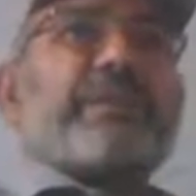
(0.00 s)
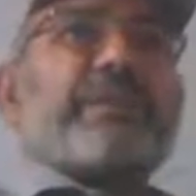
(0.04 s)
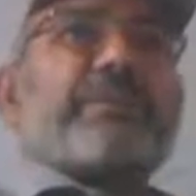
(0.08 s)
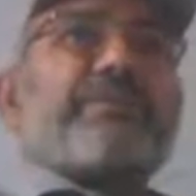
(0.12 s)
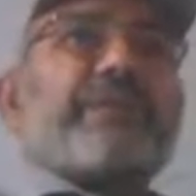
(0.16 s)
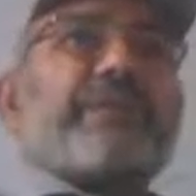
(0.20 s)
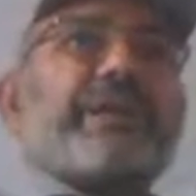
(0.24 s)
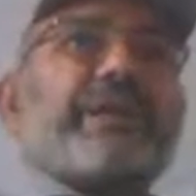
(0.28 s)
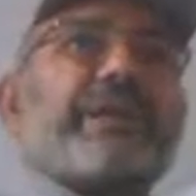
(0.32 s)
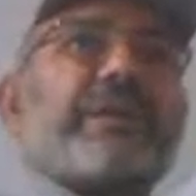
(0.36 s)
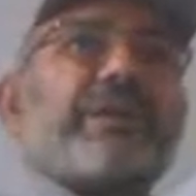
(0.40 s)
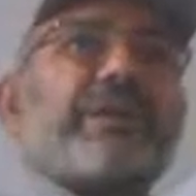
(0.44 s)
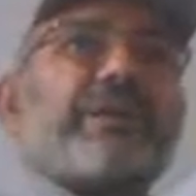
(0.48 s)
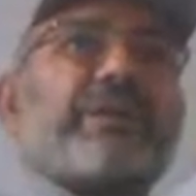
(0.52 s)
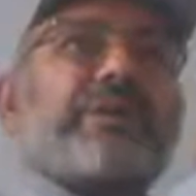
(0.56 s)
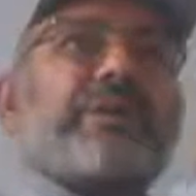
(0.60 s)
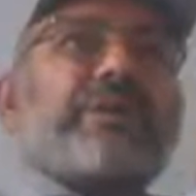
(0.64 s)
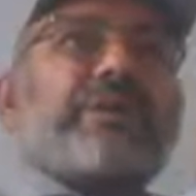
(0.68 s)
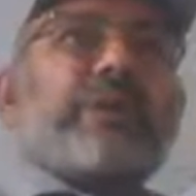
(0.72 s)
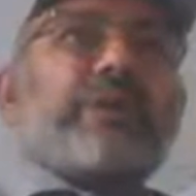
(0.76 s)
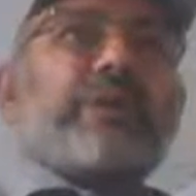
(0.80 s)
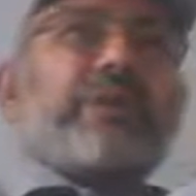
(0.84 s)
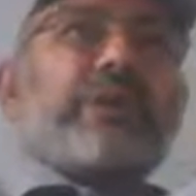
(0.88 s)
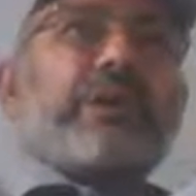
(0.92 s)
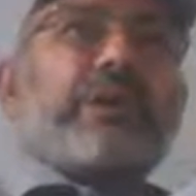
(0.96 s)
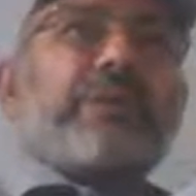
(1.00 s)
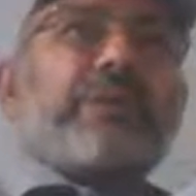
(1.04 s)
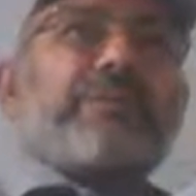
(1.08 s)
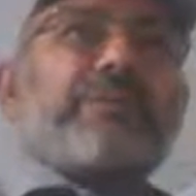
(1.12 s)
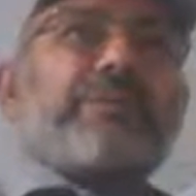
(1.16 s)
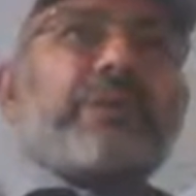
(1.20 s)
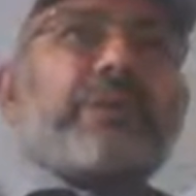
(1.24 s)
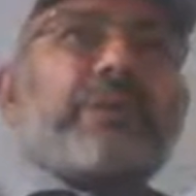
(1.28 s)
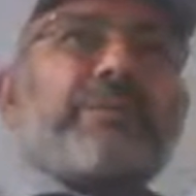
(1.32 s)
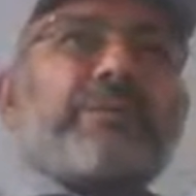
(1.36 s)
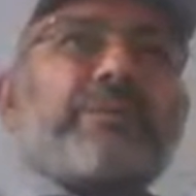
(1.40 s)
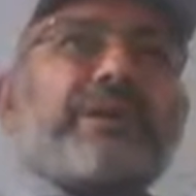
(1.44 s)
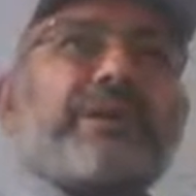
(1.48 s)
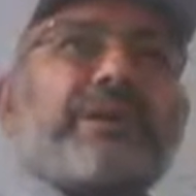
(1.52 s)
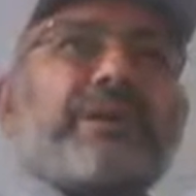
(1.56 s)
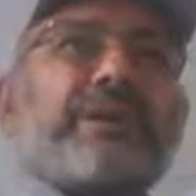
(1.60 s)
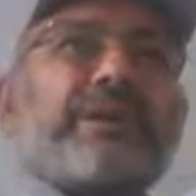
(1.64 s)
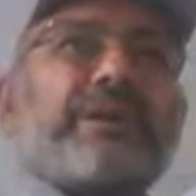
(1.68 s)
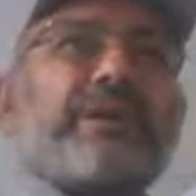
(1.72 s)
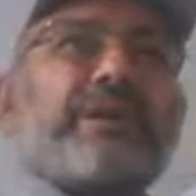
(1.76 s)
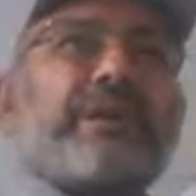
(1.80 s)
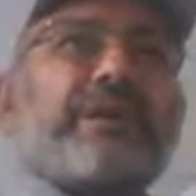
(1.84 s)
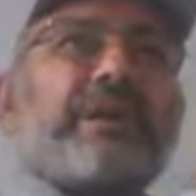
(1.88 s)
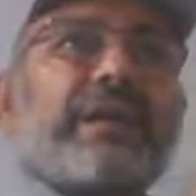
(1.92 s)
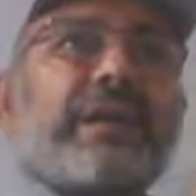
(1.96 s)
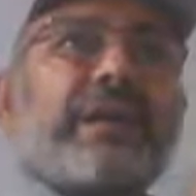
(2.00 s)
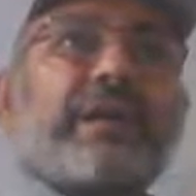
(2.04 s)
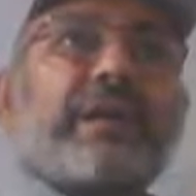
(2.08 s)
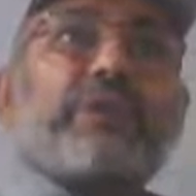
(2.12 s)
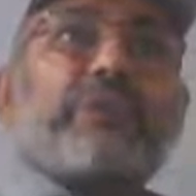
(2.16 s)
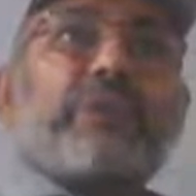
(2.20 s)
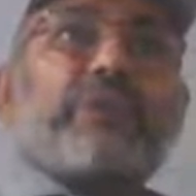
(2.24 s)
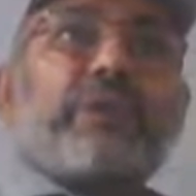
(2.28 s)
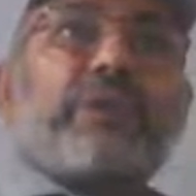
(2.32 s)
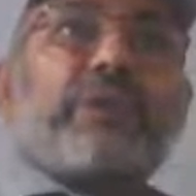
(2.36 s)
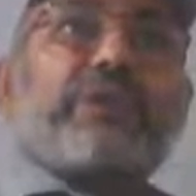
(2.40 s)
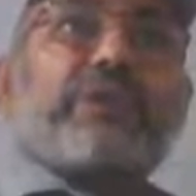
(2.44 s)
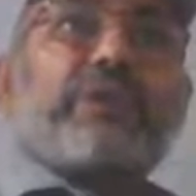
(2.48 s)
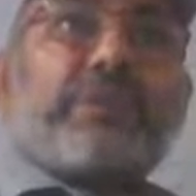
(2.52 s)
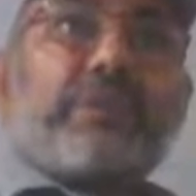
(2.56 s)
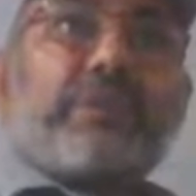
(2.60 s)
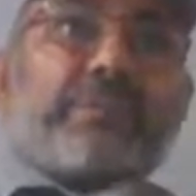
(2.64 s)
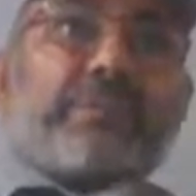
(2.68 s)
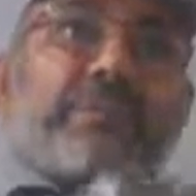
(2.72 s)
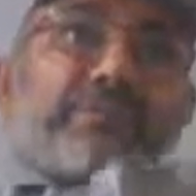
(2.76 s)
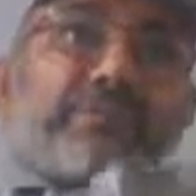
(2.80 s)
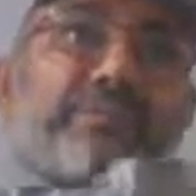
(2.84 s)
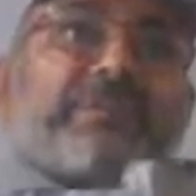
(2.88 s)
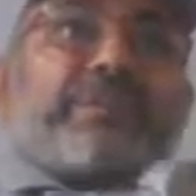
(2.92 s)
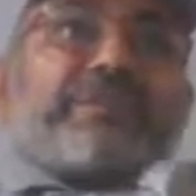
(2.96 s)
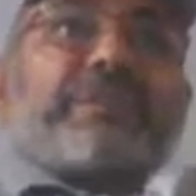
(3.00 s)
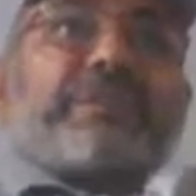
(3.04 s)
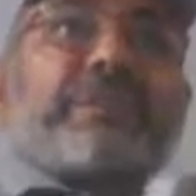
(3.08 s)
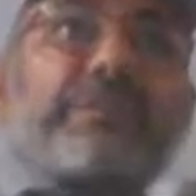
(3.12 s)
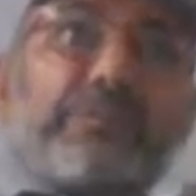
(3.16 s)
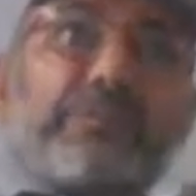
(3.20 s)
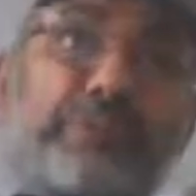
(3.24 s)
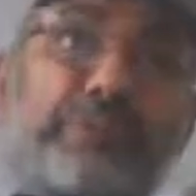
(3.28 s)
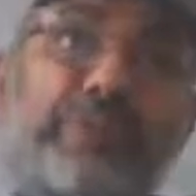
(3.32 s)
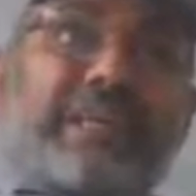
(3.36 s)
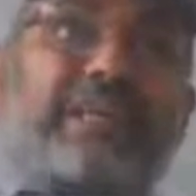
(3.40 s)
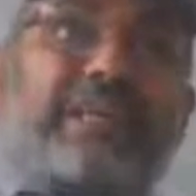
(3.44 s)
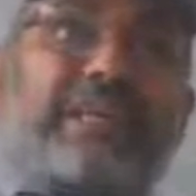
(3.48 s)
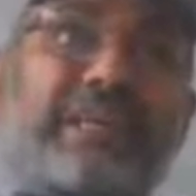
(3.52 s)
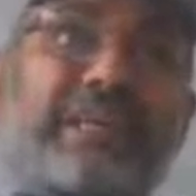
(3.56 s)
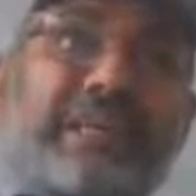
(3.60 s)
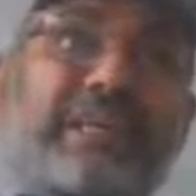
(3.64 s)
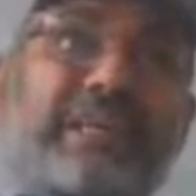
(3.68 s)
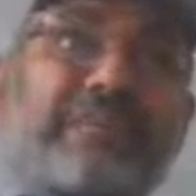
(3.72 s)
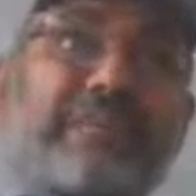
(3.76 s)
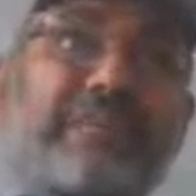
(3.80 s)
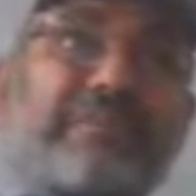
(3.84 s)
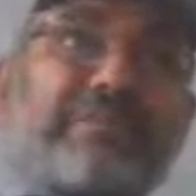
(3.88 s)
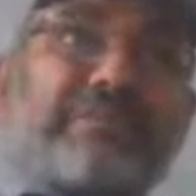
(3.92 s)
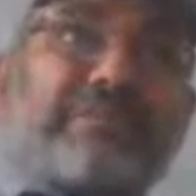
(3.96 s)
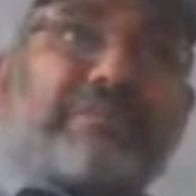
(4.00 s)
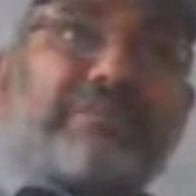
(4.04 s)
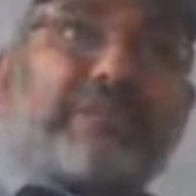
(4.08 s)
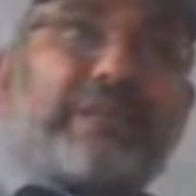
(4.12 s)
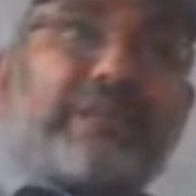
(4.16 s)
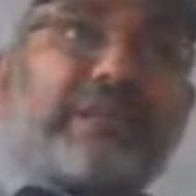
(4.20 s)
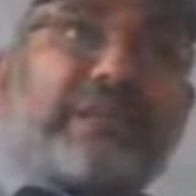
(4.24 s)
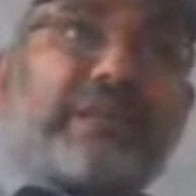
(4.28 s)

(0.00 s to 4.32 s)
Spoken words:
from here, one from here, and one from somewhere here.